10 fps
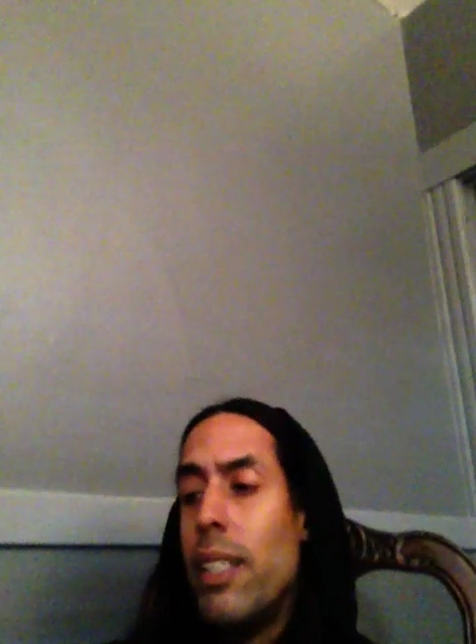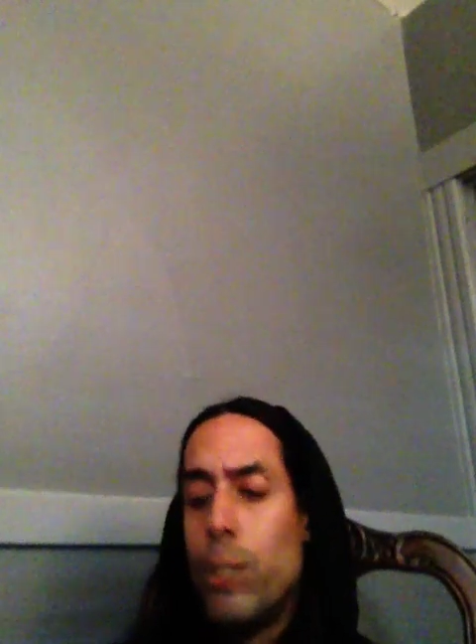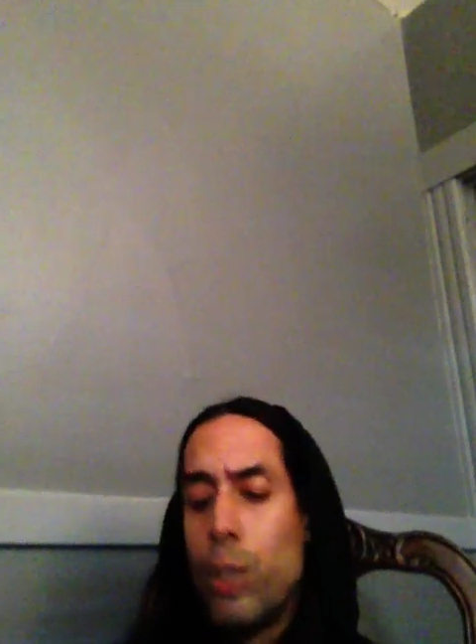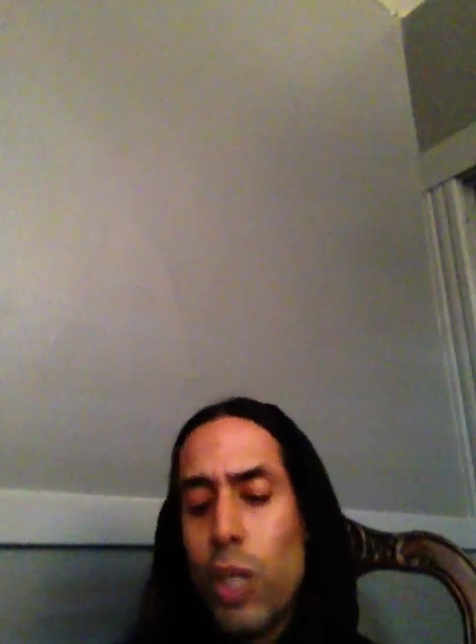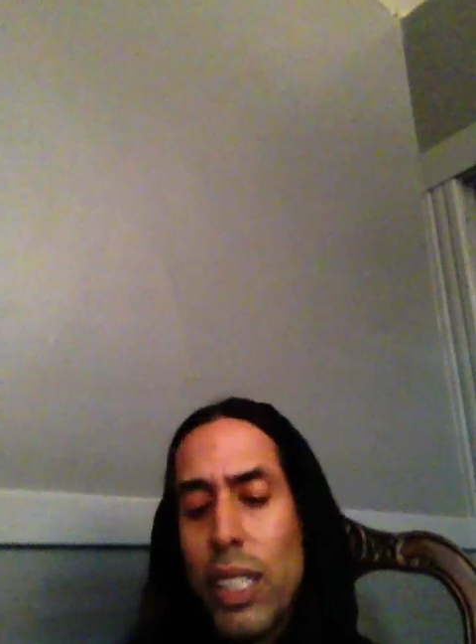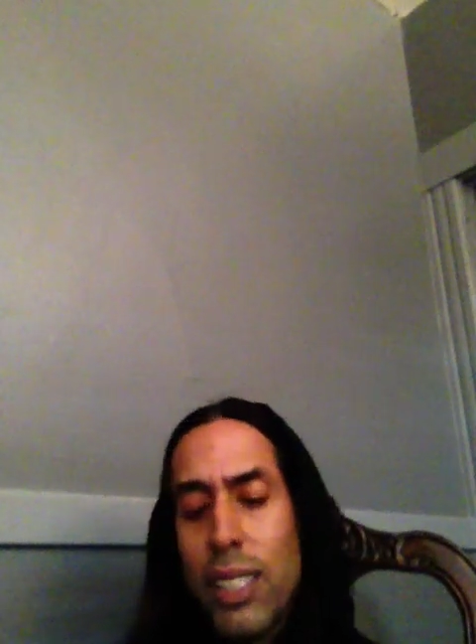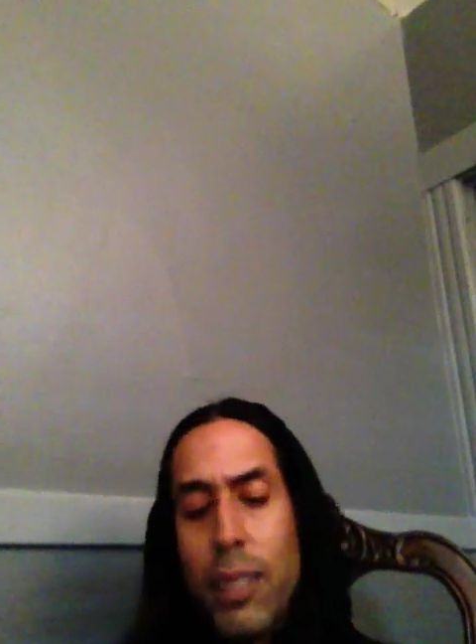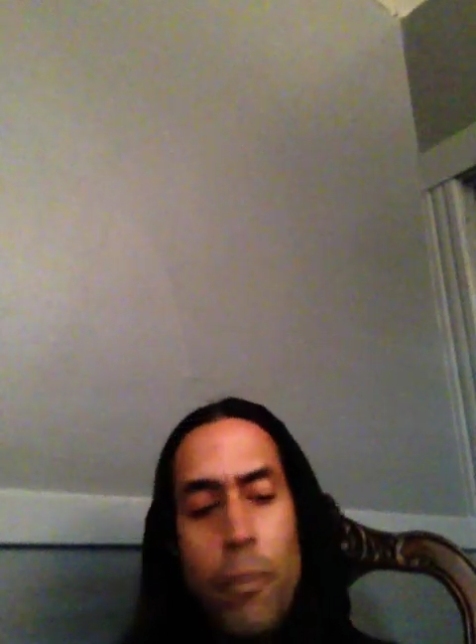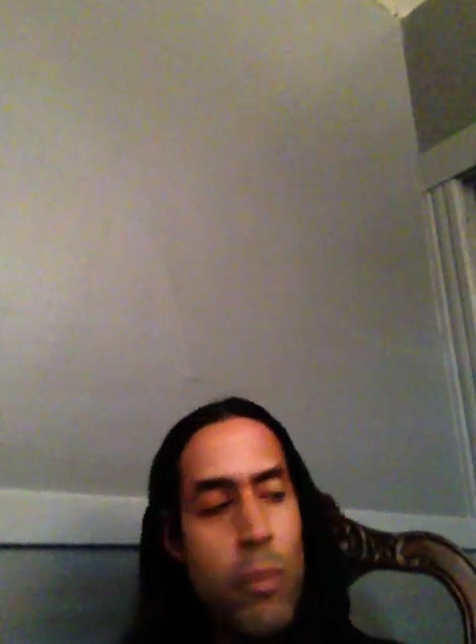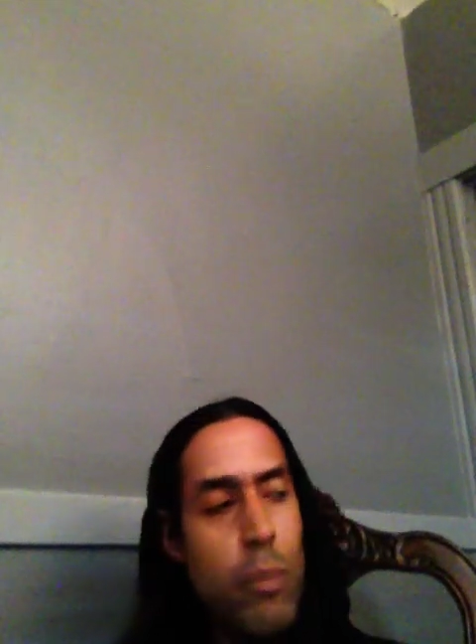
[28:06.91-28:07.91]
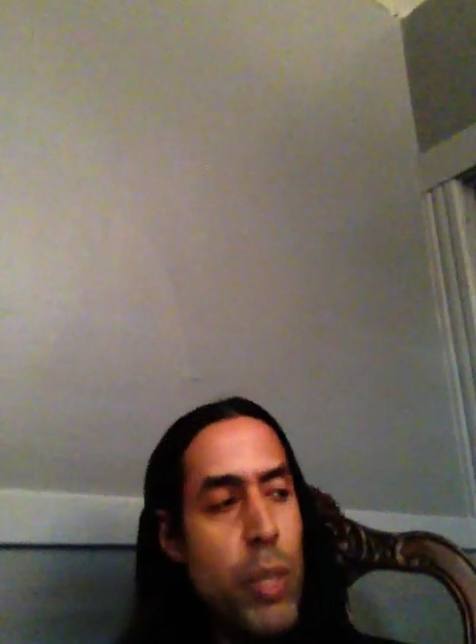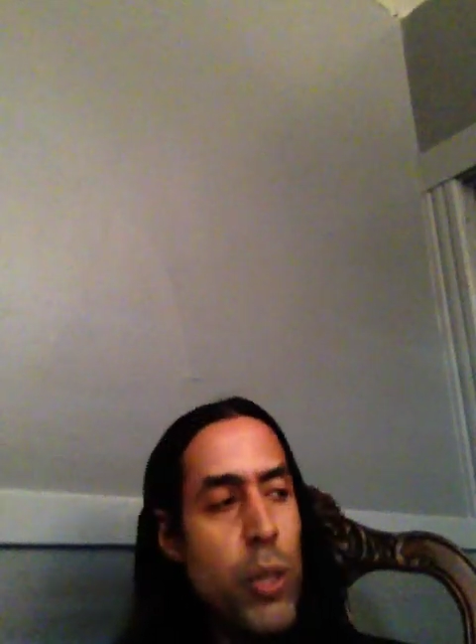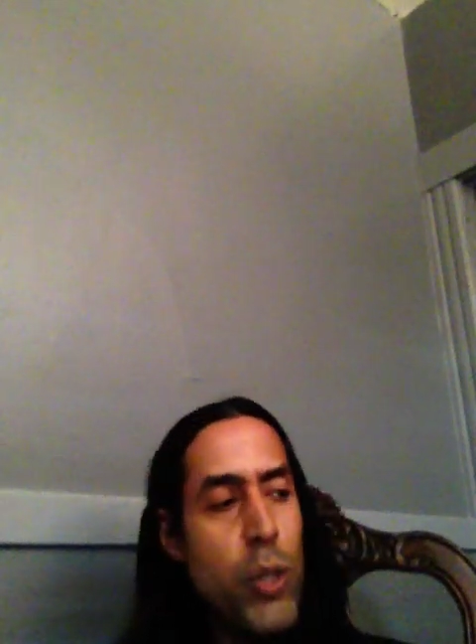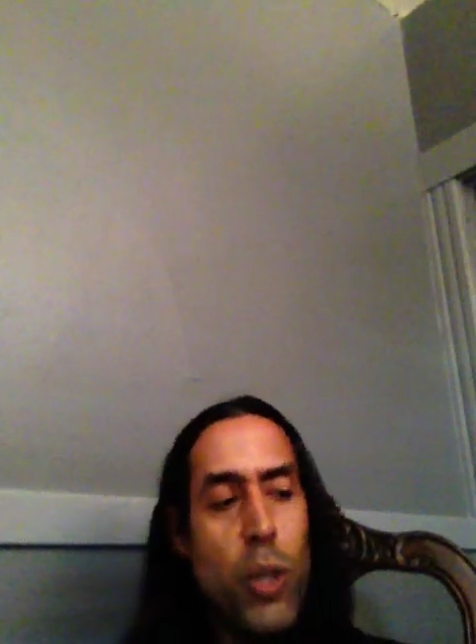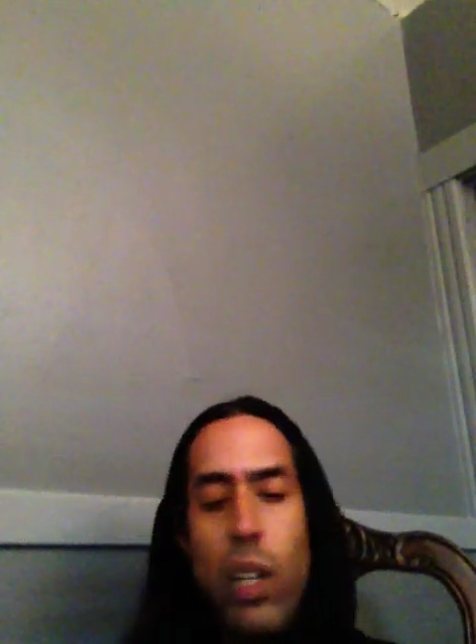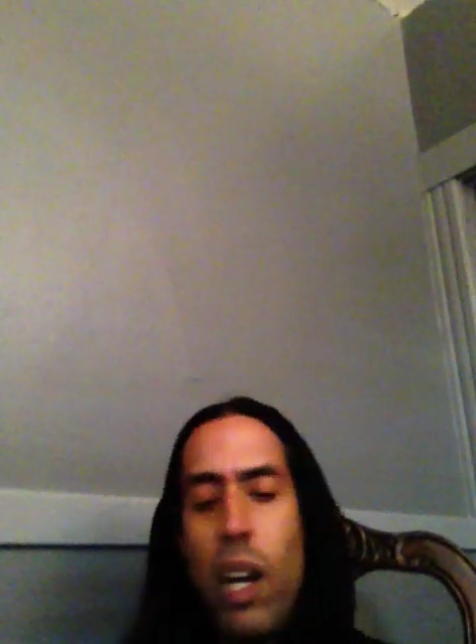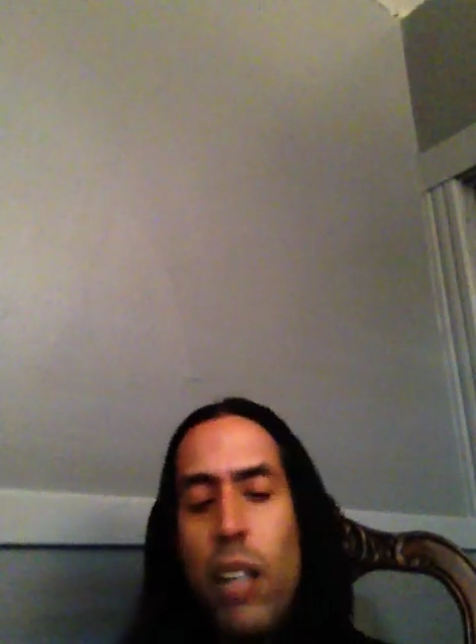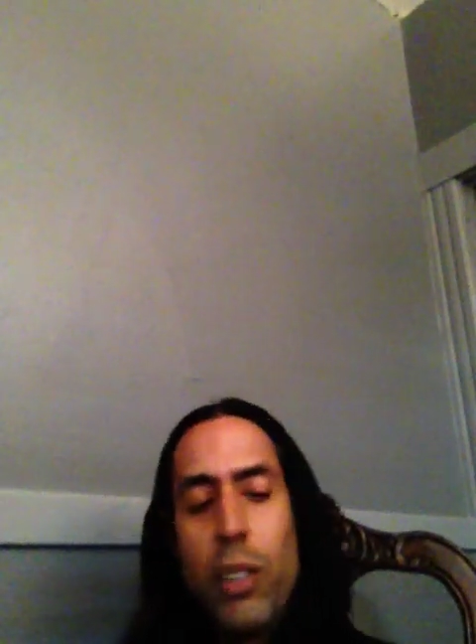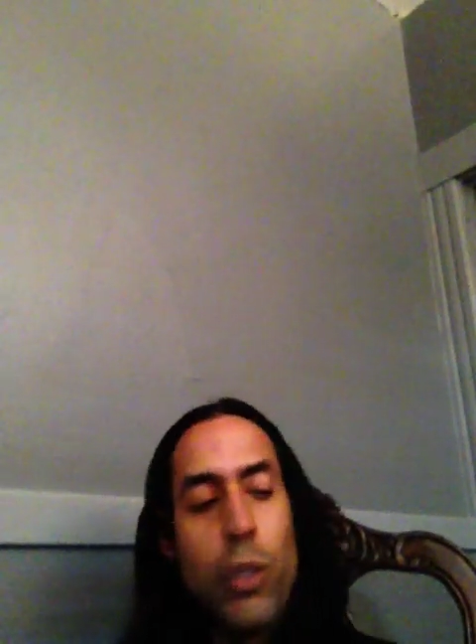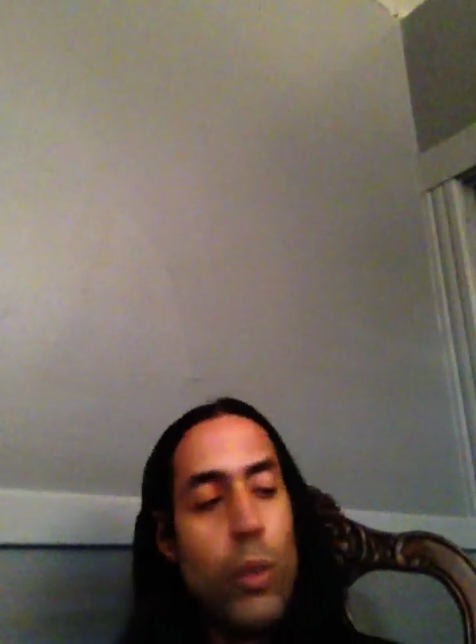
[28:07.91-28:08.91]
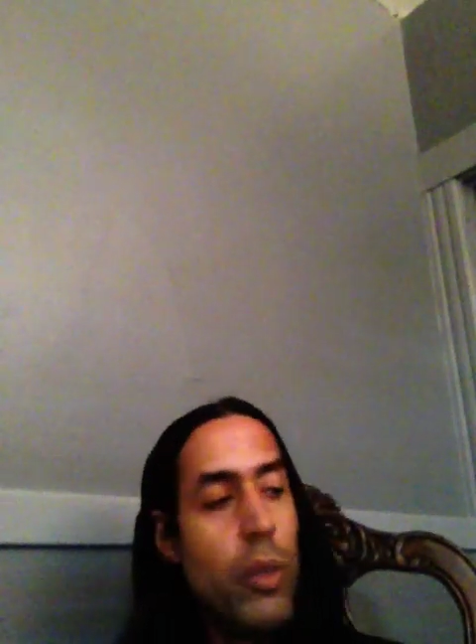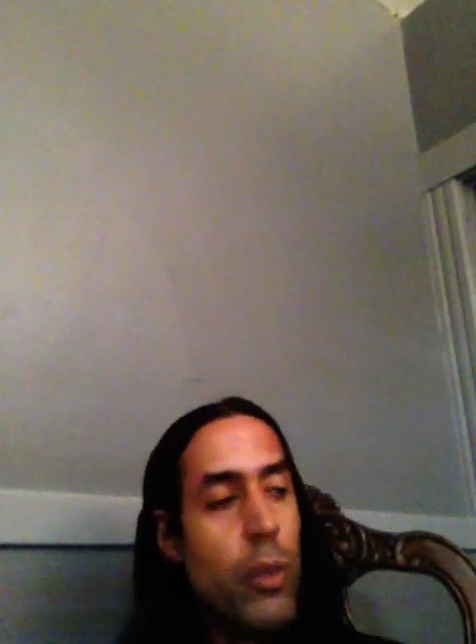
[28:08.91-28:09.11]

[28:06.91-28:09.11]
So this mutual causal